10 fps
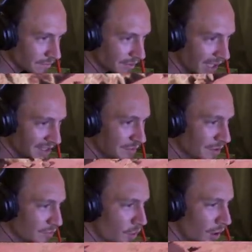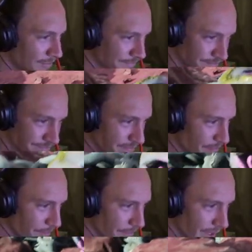Catching one of what?
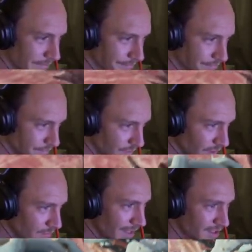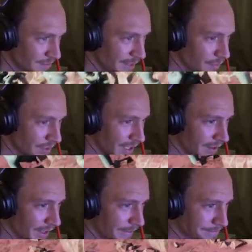Come on, there's a big one down
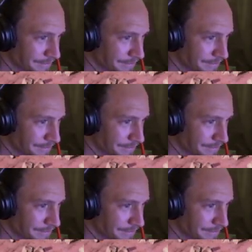here.